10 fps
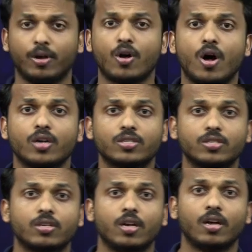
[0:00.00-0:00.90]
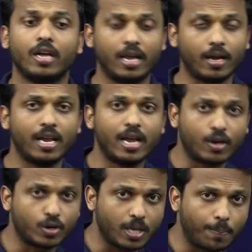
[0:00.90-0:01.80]
because In
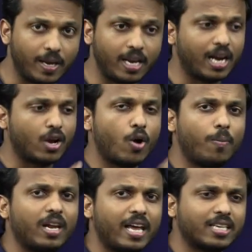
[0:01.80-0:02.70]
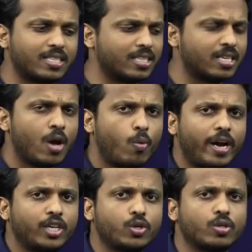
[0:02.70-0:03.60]
across a period, noble gases,
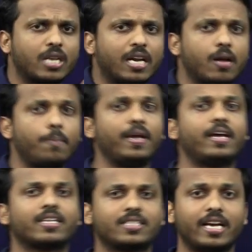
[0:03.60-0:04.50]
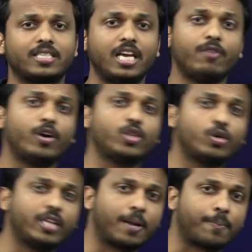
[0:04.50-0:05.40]
why it shows little bigger size even
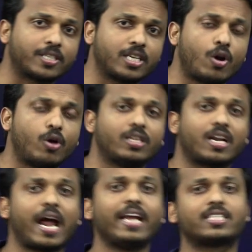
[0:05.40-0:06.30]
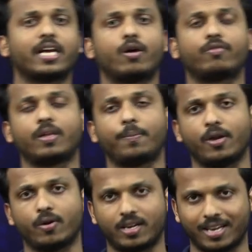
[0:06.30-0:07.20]
though they are present on the right side of the
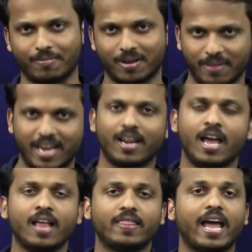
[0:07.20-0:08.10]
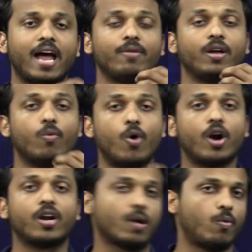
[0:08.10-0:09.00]
periodic table, mean they having
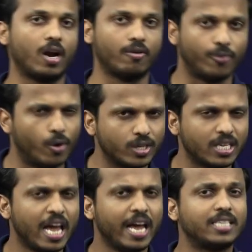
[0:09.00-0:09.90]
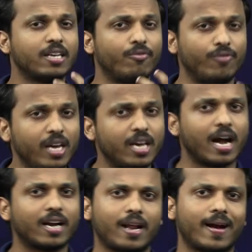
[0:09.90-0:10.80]
van der Waal force. It's a
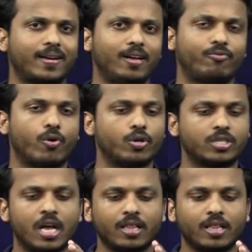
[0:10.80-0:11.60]
weak attractive force.